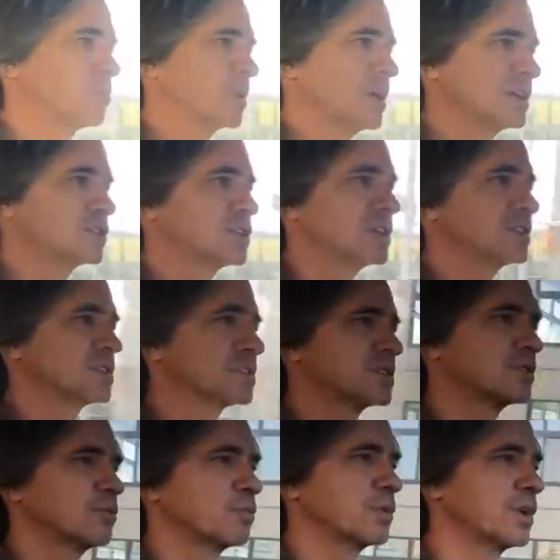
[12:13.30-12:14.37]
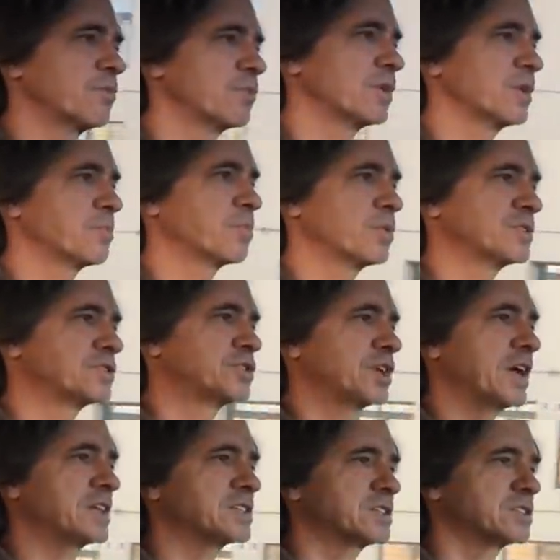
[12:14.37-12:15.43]
Pigeons, we don't really put
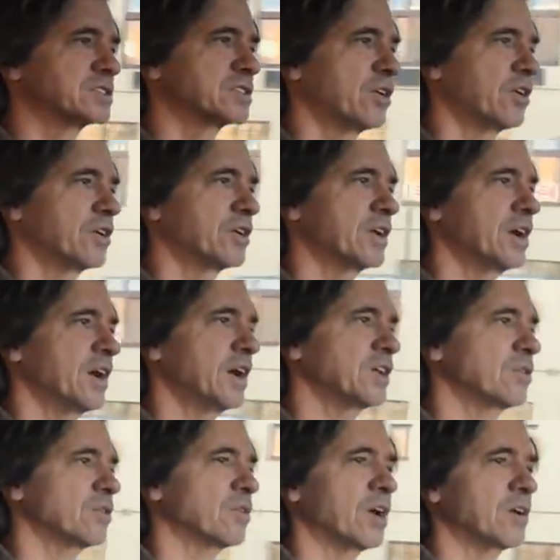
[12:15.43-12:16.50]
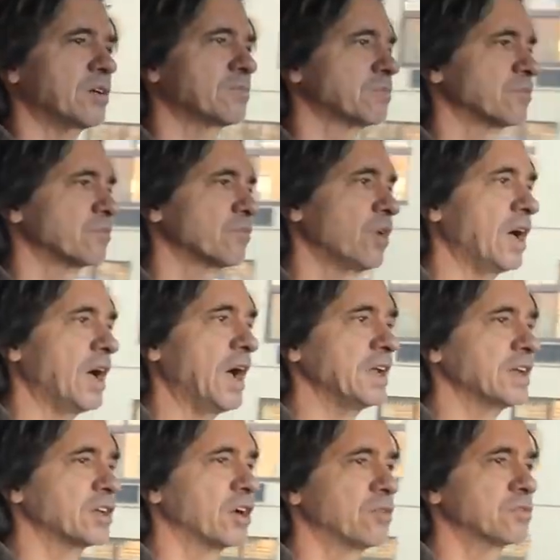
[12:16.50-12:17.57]
jesses on. I
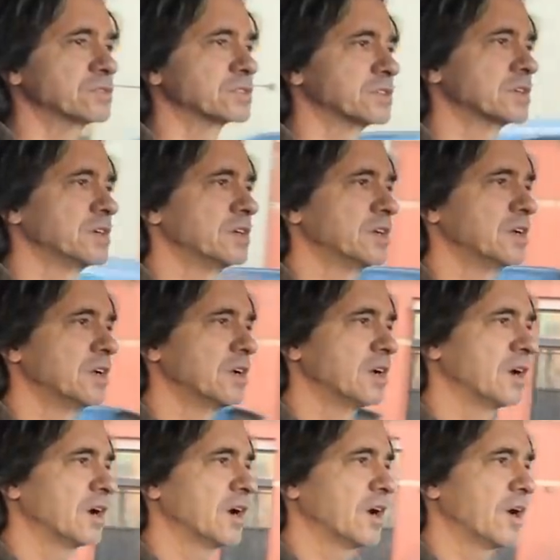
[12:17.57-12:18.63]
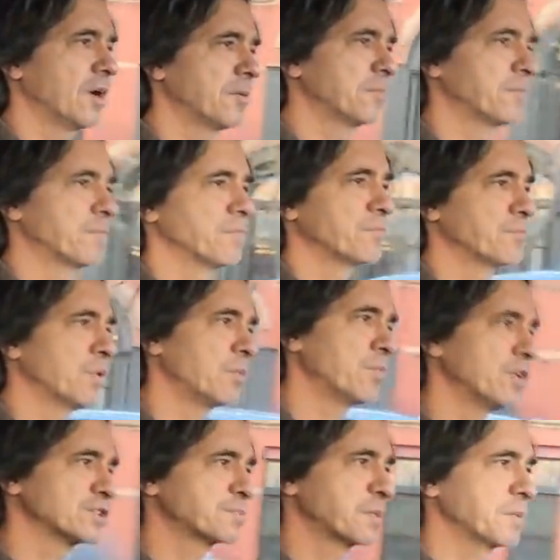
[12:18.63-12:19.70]
don't. But
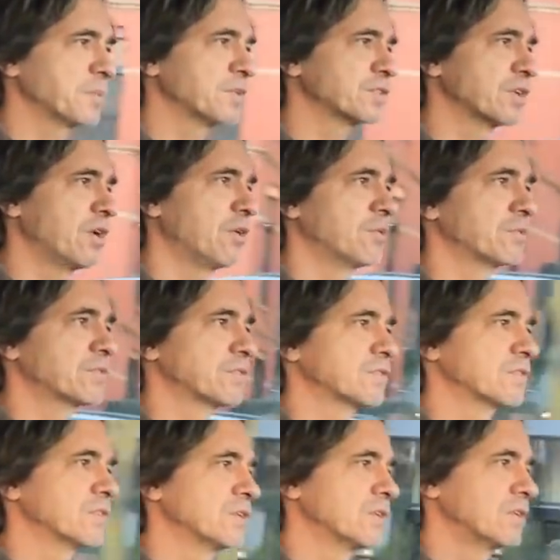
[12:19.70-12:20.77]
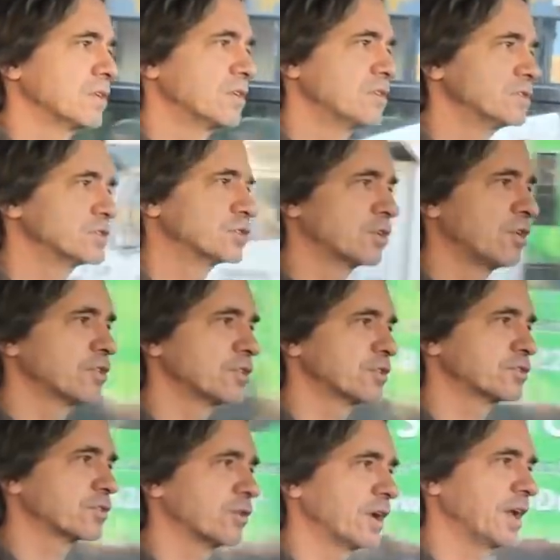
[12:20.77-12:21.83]
most people don't shoulder
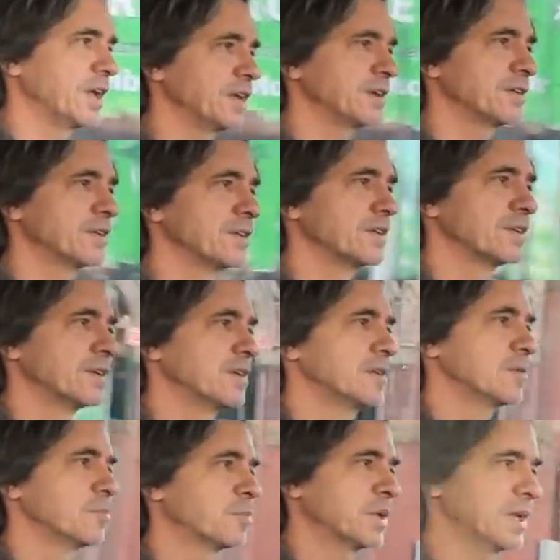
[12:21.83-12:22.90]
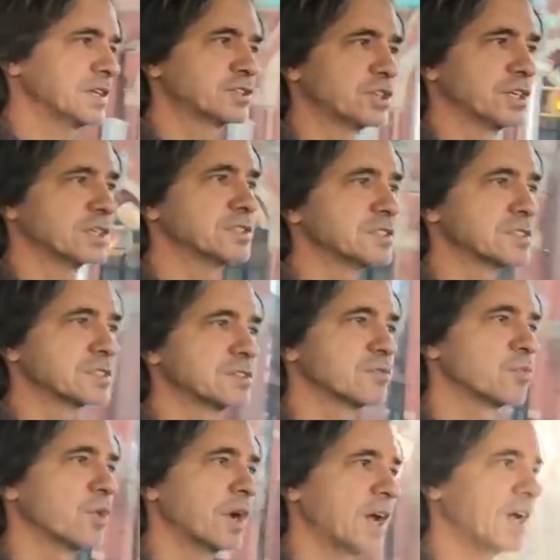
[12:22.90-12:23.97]
train pigeons.
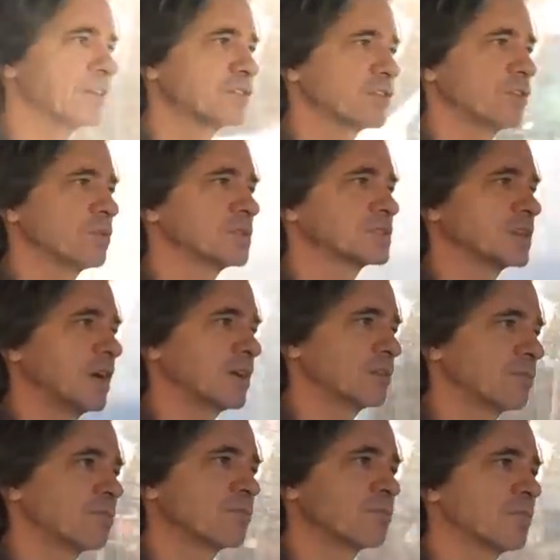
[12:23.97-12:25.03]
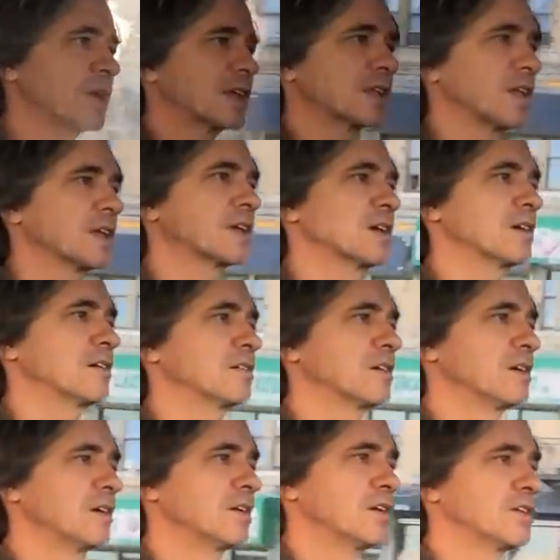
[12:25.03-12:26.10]
What I do is I make like a
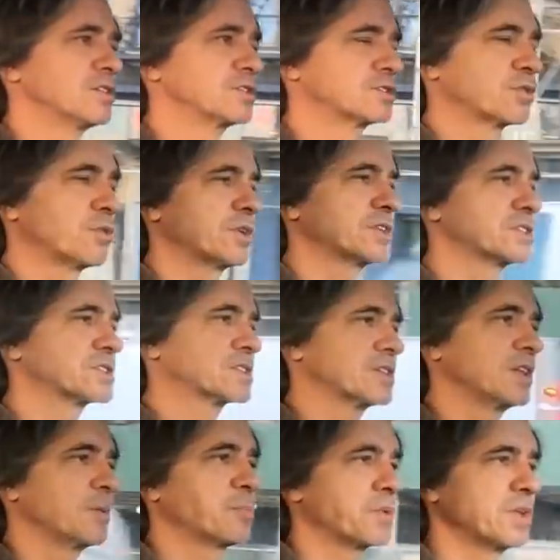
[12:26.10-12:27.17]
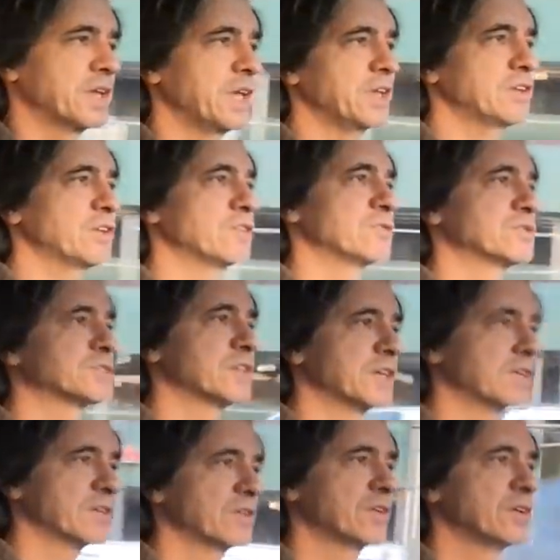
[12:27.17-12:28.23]
sort of slip lead using